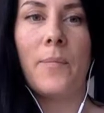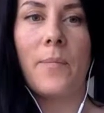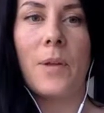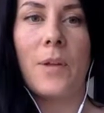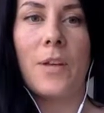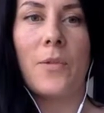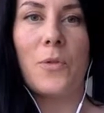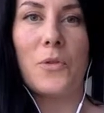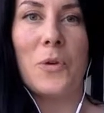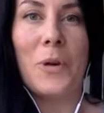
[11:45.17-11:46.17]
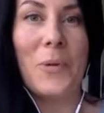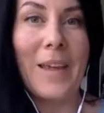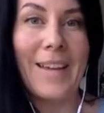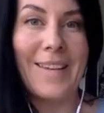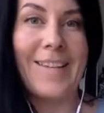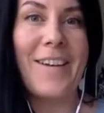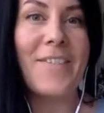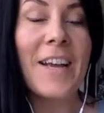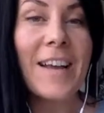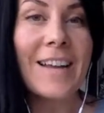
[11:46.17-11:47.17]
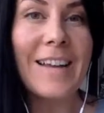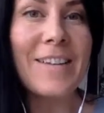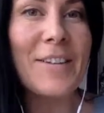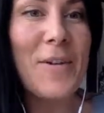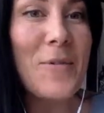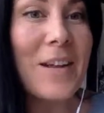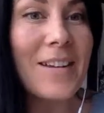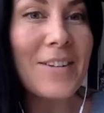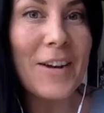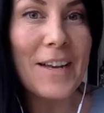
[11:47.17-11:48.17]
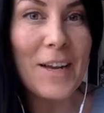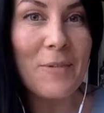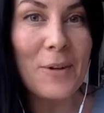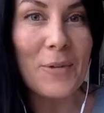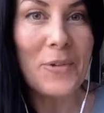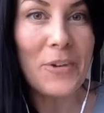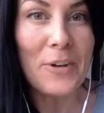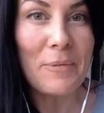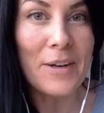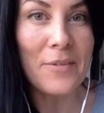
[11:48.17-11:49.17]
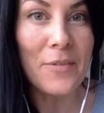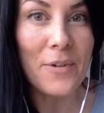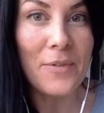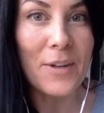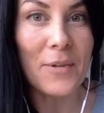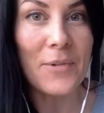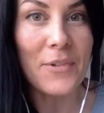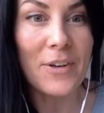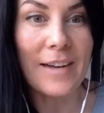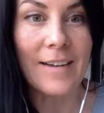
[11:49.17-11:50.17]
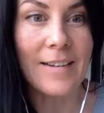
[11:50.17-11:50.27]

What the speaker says: But you get to enjoy all that stuff. Next time I'm going to tidy up the laundry. I'm going to fold the laundry.